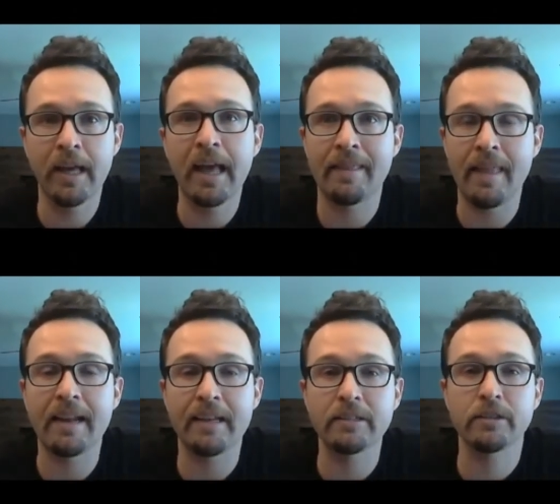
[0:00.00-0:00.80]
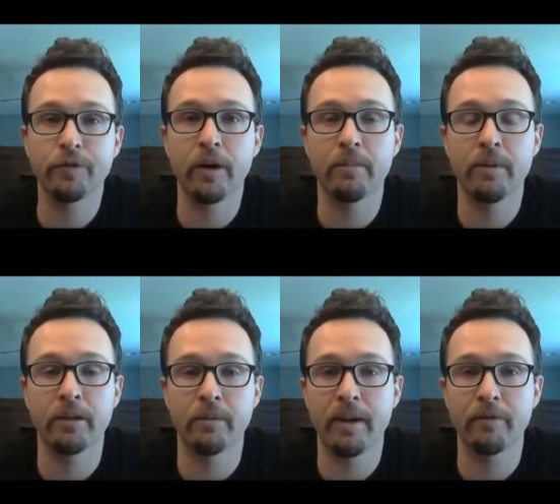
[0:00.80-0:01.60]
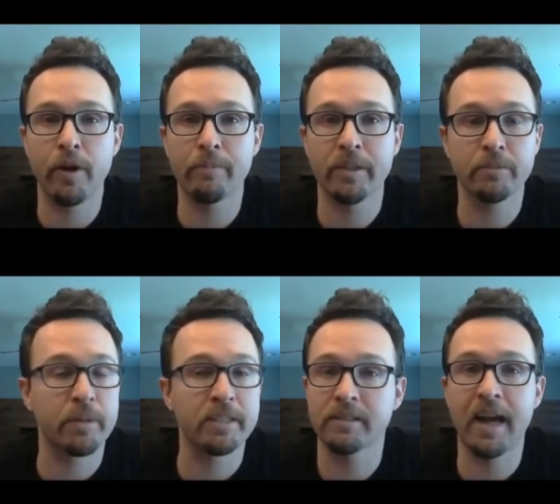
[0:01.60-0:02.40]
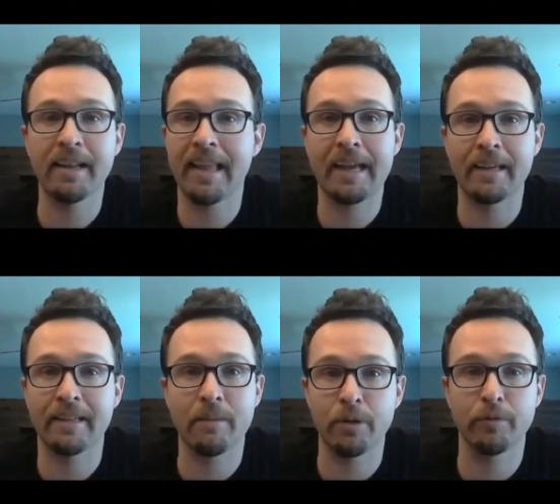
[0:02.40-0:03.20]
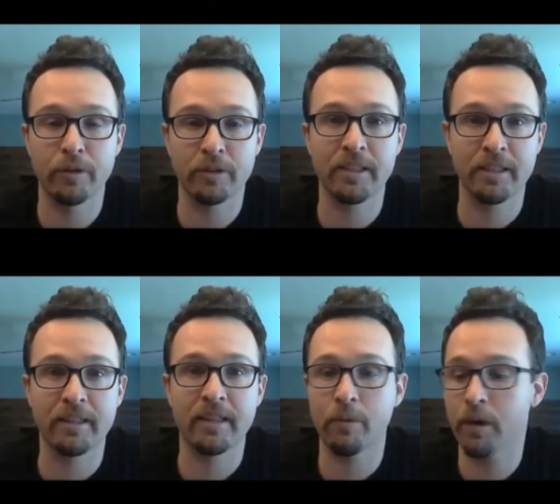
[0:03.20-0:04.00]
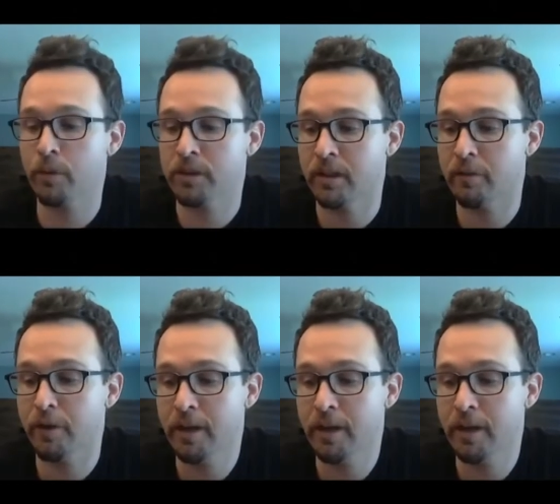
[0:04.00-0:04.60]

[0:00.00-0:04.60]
and that is from a good amount of ripeness, but it's not lacking that beautiful acidity that we always love.